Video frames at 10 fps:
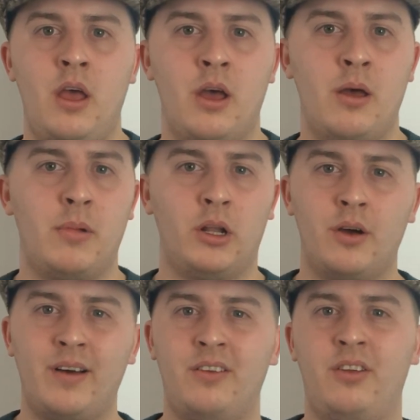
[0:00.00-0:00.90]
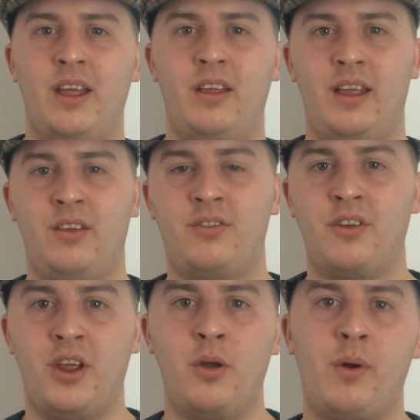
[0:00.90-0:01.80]
A lot of that is to
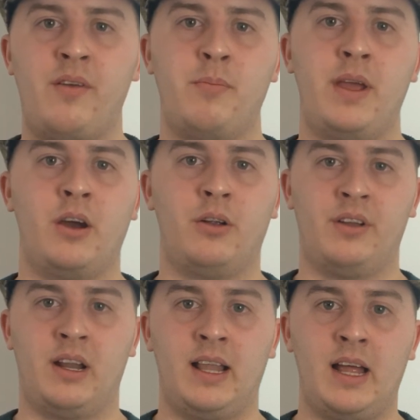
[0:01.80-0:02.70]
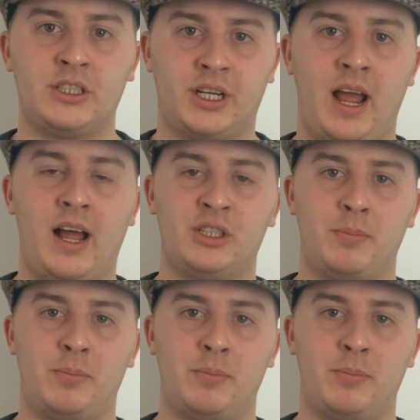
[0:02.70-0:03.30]
do with me holding a large cash